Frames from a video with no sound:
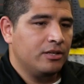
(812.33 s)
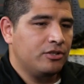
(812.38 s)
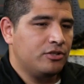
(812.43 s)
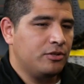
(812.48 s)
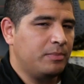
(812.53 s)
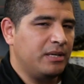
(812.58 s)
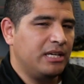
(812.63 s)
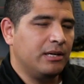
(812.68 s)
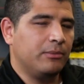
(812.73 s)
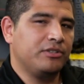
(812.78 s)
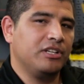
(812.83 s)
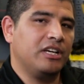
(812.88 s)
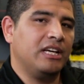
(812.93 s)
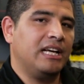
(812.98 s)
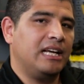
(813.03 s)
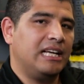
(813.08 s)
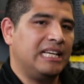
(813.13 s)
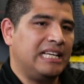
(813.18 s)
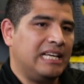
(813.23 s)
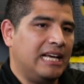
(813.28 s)
to be able to
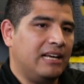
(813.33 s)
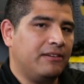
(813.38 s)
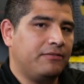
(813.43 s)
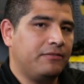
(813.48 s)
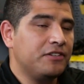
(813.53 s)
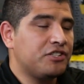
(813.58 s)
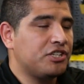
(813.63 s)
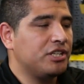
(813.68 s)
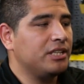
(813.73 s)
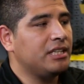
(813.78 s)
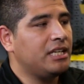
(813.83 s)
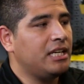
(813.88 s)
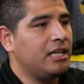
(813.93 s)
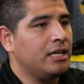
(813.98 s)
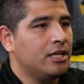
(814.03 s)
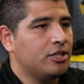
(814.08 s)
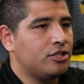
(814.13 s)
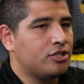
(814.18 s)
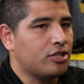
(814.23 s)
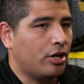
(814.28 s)

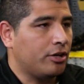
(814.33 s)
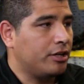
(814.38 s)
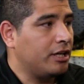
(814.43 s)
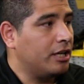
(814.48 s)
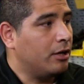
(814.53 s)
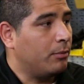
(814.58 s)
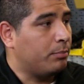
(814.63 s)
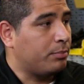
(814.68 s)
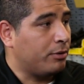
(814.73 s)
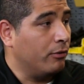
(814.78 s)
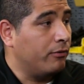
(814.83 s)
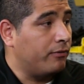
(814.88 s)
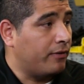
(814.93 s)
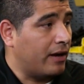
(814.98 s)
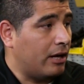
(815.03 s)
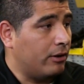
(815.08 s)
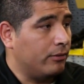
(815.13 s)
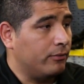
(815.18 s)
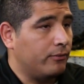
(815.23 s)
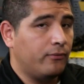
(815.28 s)
efficiently target a
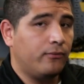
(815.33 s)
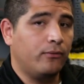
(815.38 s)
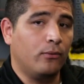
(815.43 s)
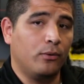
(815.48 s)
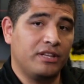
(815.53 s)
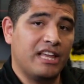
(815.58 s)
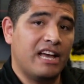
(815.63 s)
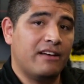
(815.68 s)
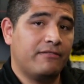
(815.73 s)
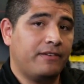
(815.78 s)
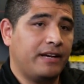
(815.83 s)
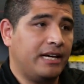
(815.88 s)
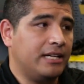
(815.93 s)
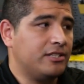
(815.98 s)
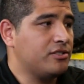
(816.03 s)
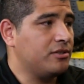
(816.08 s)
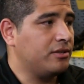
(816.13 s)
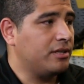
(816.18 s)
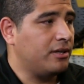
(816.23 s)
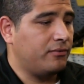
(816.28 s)
profile for that
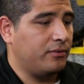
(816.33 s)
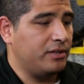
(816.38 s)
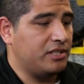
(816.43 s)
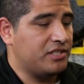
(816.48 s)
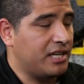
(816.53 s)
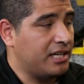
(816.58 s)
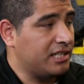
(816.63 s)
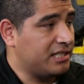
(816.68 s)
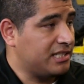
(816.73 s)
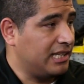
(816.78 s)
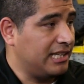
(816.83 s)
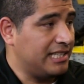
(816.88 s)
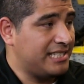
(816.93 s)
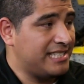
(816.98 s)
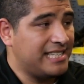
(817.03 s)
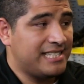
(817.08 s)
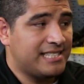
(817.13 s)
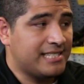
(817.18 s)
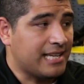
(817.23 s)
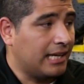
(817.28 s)
fan, so that if you set it to, let's
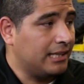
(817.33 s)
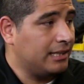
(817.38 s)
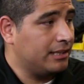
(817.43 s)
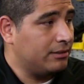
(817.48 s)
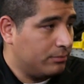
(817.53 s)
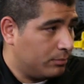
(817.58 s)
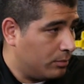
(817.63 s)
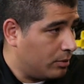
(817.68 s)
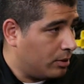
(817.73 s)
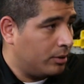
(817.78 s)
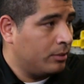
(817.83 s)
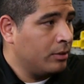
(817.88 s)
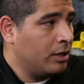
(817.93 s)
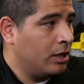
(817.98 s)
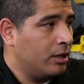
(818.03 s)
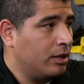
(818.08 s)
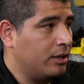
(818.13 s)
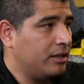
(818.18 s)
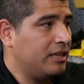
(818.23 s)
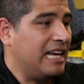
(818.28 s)
say, silent,
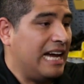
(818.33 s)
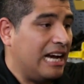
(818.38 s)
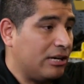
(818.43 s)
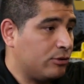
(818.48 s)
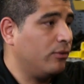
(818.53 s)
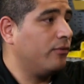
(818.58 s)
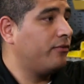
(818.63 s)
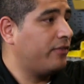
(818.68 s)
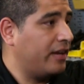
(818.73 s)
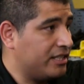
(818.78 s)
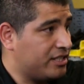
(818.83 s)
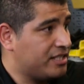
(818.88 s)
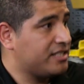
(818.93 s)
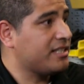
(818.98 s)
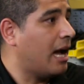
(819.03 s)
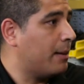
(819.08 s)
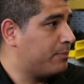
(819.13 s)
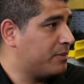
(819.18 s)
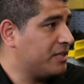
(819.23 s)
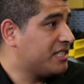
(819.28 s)
the actual fan
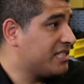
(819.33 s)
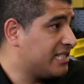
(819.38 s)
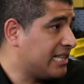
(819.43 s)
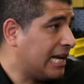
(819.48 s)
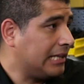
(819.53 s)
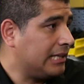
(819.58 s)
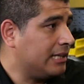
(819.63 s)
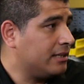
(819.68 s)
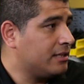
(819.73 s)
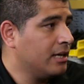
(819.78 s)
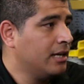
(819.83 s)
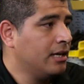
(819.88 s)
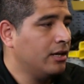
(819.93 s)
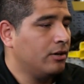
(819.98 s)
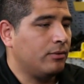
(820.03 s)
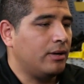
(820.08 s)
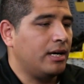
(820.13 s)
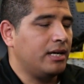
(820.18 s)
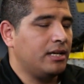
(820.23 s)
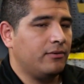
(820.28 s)
stops, it's silent,
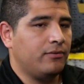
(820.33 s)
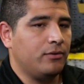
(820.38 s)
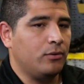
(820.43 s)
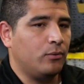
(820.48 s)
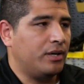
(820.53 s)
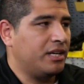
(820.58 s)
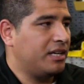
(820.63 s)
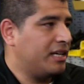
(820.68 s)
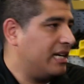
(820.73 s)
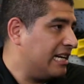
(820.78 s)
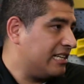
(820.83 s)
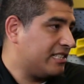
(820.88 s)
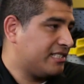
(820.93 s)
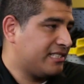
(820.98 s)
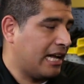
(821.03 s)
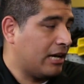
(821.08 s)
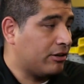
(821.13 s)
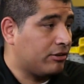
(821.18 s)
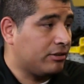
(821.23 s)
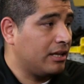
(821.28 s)
right? If you want it at a
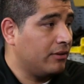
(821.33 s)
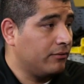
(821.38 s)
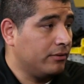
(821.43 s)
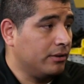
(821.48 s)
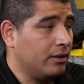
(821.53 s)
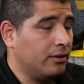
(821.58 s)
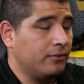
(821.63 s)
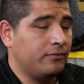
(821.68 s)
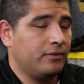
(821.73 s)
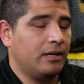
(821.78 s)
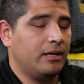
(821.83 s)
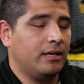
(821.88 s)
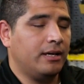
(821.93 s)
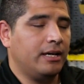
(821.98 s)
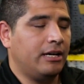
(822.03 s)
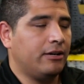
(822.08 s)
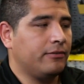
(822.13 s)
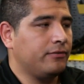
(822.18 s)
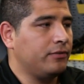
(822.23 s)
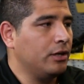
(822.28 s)
standard level of
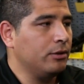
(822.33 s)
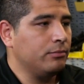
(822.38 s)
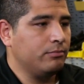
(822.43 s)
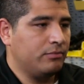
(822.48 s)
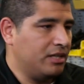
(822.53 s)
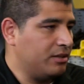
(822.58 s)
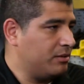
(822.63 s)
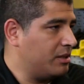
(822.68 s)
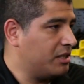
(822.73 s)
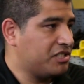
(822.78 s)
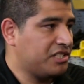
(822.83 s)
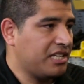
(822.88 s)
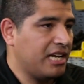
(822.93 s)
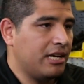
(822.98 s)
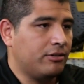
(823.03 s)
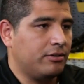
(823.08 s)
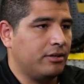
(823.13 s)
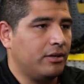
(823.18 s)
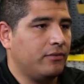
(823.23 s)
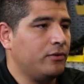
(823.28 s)
airflow, then it's
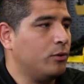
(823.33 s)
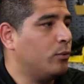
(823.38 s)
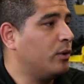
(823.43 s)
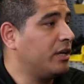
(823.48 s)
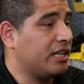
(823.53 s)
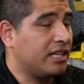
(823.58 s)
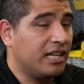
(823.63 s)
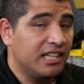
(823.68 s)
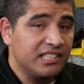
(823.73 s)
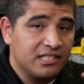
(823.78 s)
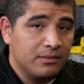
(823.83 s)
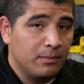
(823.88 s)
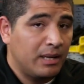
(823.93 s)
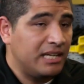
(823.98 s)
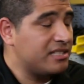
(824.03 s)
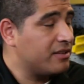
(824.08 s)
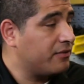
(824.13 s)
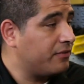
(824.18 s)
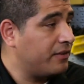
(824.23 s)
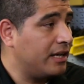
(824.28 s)
standard. If you want to
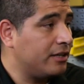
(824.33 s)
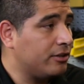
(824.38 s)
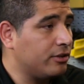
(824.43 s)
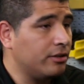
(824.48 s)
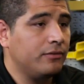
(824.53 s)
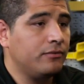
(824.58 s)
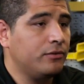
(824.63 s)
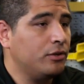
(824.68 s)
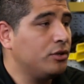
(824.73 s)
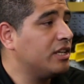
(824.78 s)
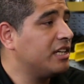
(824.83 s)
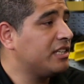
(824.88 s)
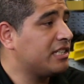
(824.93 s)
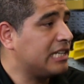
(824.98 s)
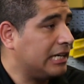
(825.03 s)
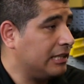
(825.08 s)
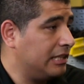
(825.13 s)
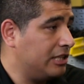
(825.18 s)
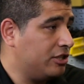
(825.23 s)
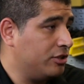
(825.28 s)
customize the fan curve, you can
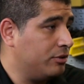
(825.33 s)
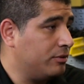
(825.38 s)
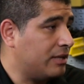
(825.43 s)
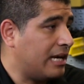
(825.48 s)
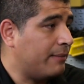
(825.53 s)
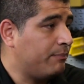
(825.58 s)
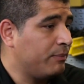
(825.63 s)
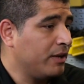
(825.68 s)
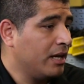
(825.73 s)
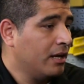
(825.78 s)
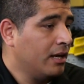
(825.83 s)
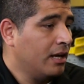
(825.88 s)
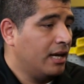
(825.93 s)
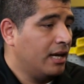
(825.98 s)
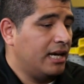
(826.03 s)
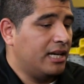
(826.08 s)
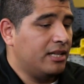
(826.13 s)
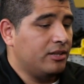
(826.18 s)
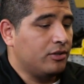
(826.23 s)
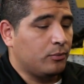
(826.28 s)
entirely do that.
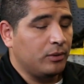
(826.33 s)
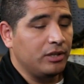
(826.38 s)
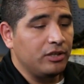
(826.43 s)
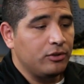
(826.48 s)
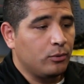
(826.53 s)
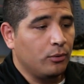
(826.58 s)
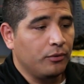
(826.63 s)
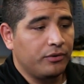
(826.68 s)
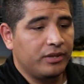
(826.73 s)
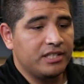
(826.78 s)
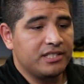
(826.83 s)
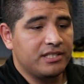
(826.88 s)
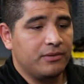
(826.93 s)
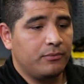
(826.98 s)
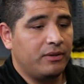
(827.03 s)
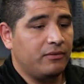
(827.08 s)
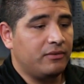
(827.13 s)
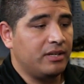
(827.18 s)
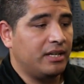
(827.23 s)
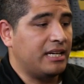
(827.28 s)
And the really cool things that
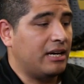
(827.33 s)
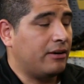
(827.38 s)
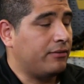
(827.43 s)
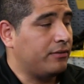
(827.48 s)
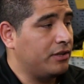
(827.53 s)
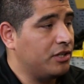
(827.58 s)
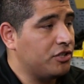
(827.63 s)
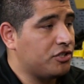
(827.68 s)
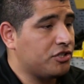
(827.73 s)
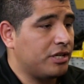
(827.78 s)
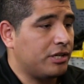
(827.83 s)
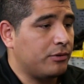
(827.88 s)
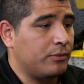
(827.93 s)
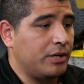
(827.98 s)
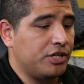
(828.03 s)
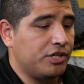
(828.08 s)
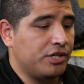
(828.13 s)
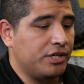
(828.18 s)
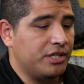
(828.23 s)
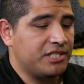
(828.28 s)
we've done now for this
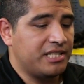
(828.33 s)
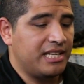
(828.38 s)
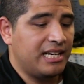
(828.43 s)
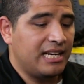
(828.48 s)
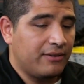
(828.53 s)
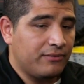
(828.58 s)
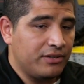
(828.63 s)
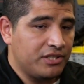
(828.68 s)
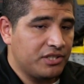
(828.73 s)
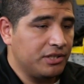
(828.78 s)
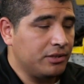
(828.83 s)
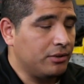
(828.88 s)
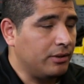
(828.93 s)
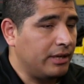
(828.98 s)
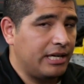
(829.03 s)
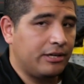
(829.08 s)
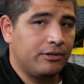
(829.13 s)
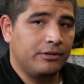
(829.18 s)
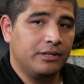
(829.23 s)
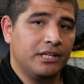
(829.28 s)
generation is that every single
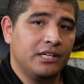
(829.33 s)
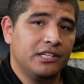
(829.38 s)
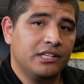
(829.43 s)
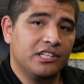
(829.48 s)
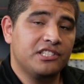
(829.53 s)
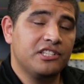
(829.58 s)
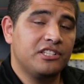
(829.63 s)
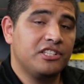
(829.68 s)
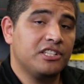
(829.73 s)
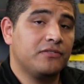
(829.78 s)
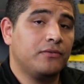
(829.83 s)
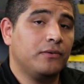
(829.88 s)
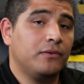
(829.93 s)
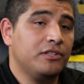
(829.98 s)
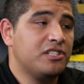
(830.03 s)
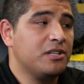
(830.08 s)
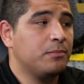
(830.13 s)
header doesn't just fully